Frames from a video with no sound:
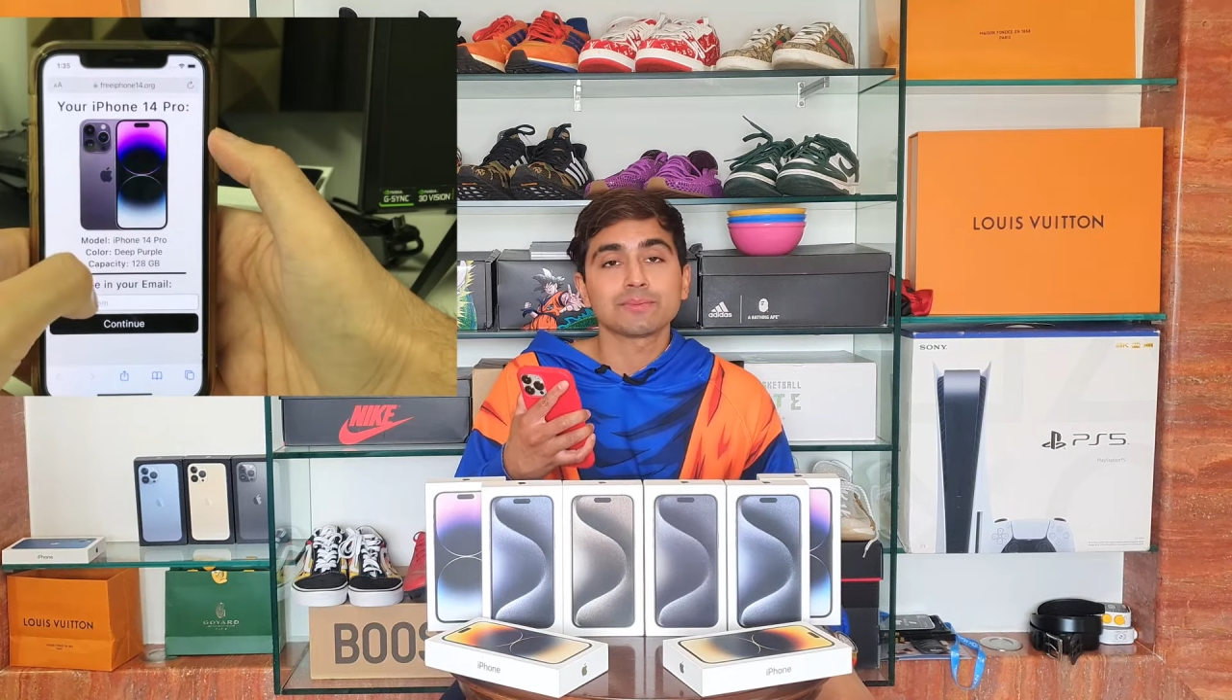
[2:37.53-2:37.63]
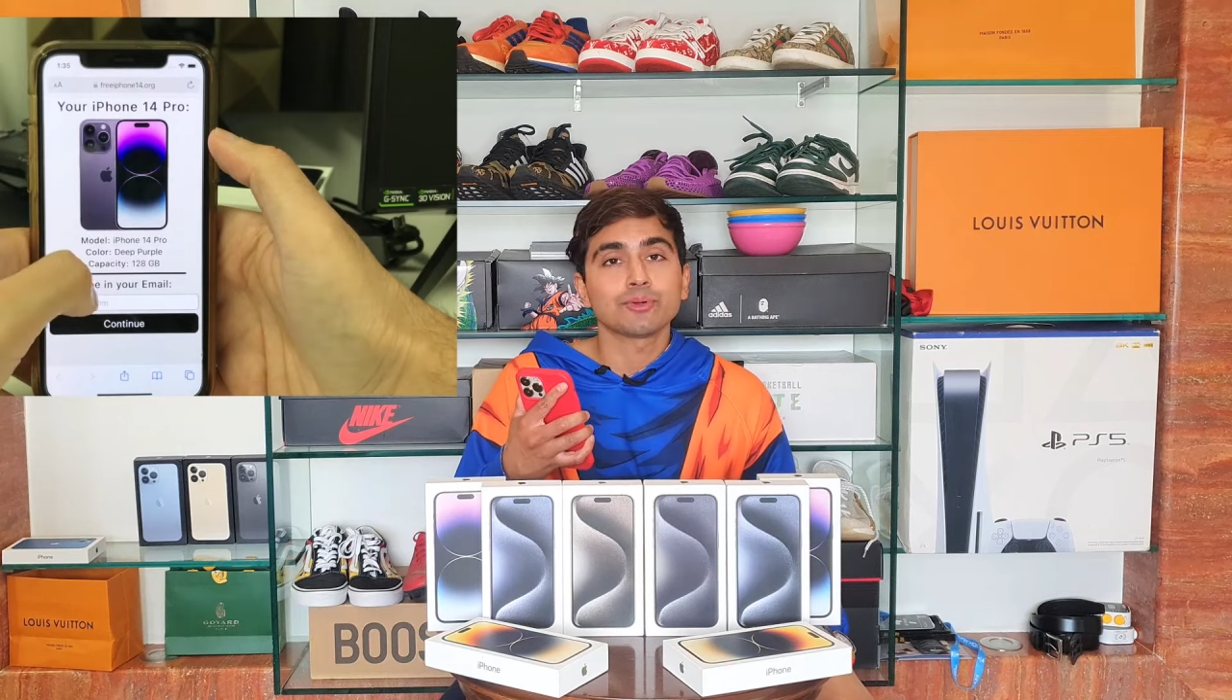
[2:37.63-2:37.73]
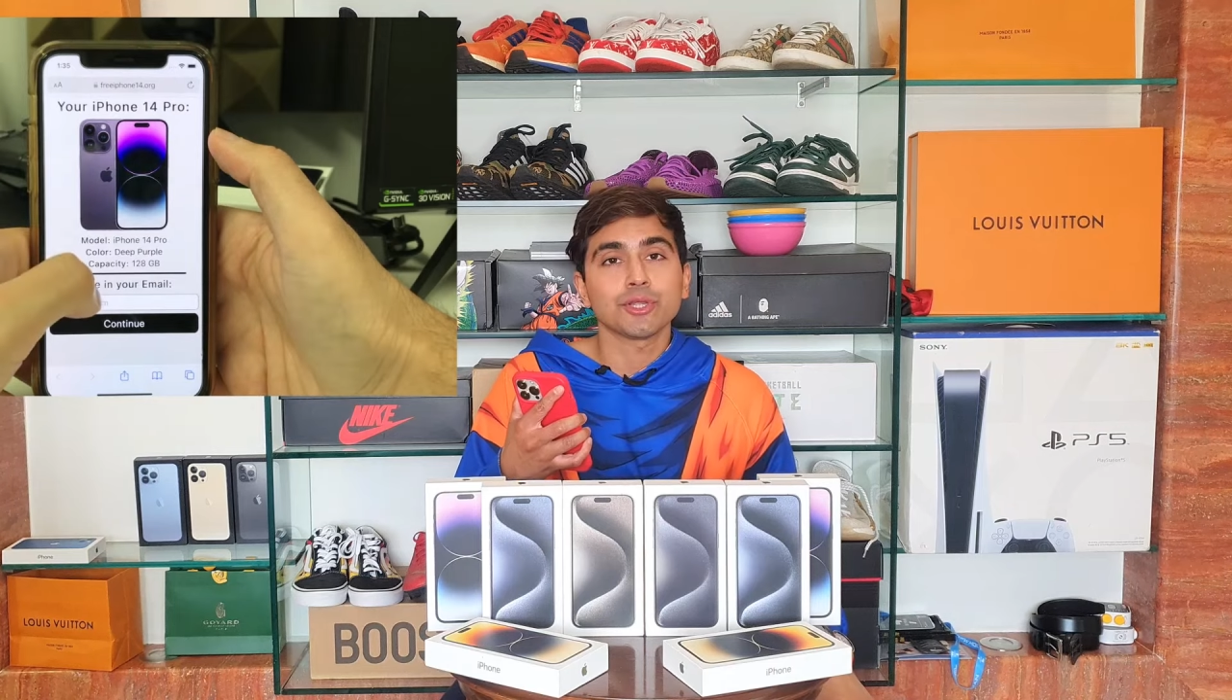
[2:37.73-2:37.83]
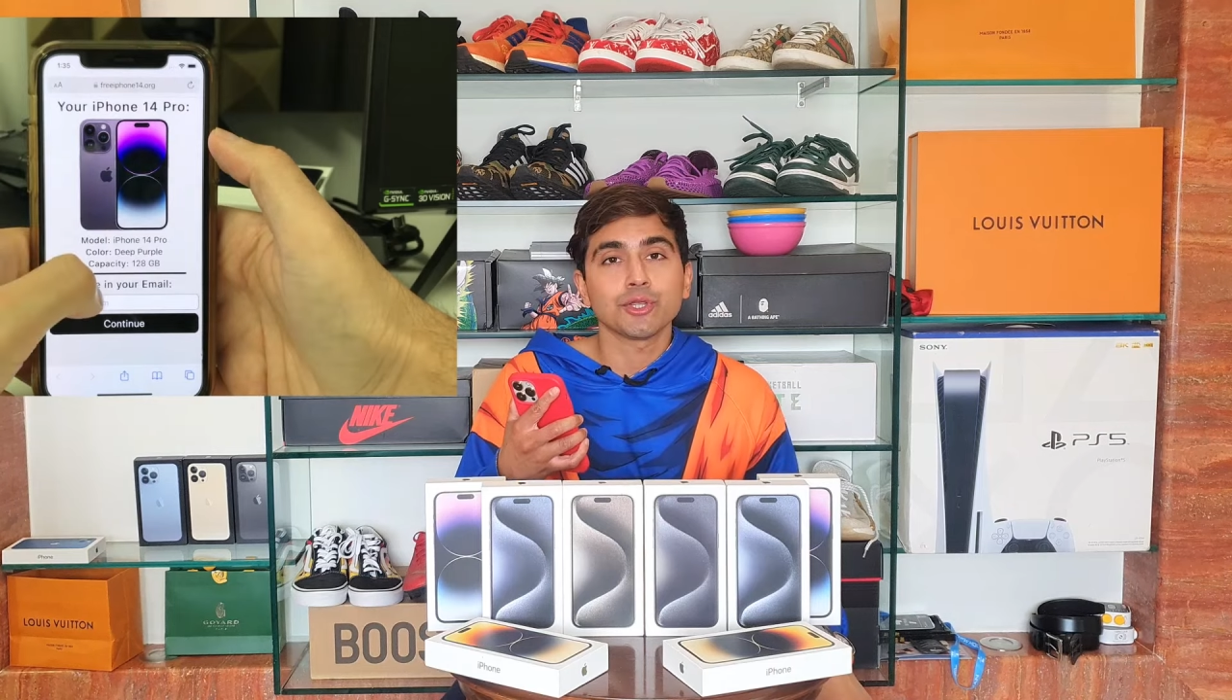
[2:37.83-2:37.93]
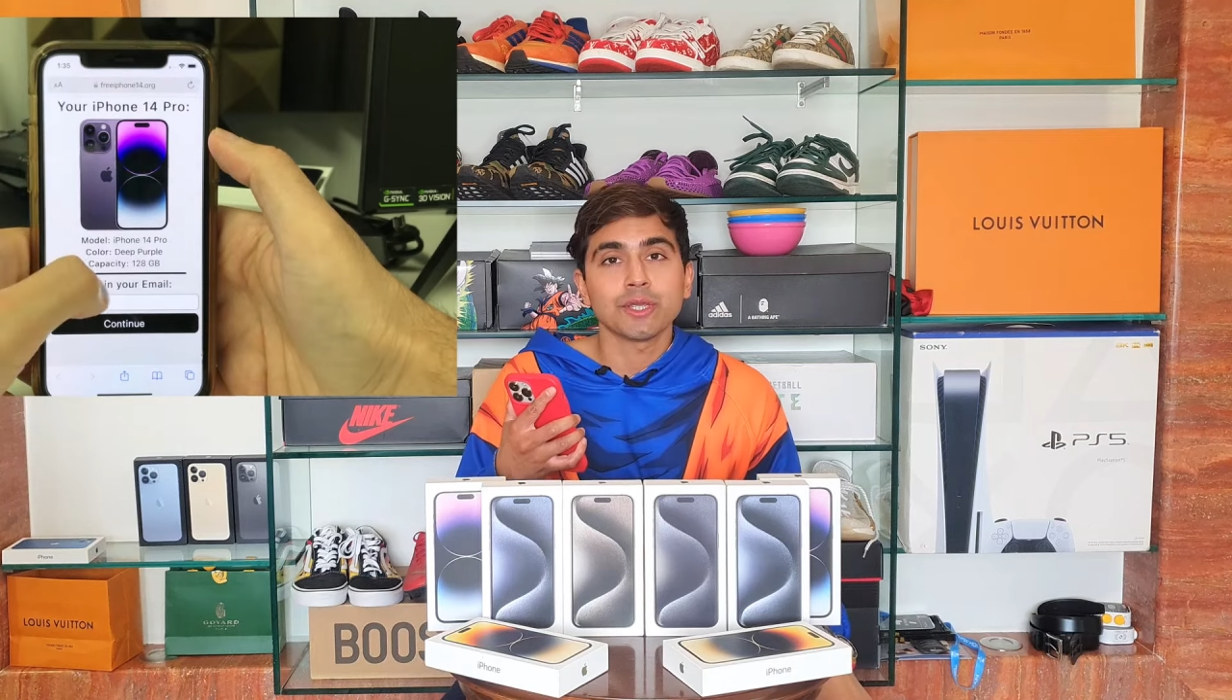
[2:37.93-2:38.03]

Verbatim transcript: put in your